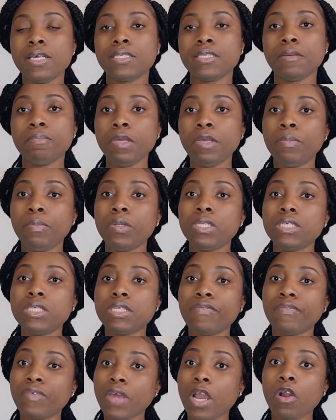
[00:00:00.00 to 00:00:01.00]
Some people is
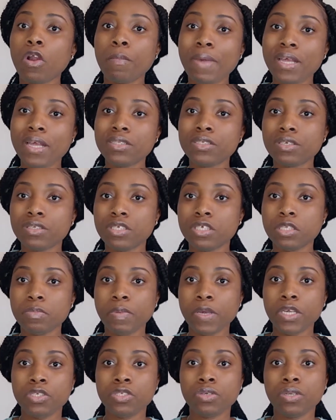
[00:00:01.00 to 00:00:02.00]
environmental, it's
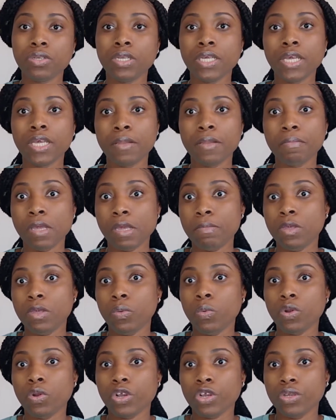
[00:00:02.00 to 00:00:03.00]
based on, again, maybe
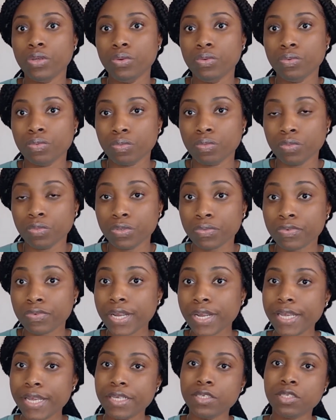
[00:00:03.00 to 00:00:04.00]
where you were
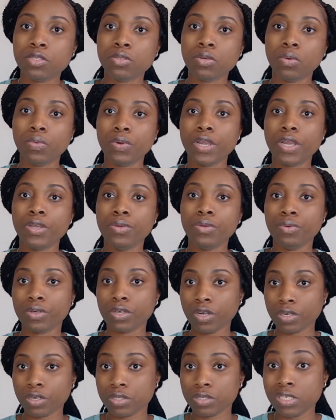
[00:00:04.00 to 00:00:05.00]
raised or where you're
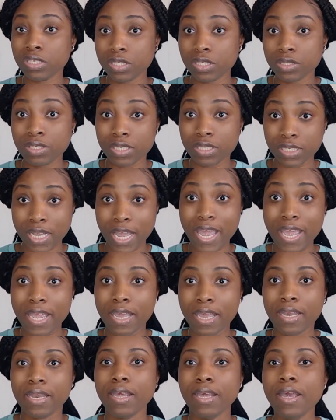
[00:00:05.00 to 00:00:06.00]
still
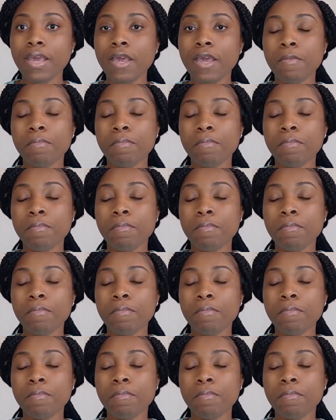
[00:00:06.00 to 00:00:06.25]
staying.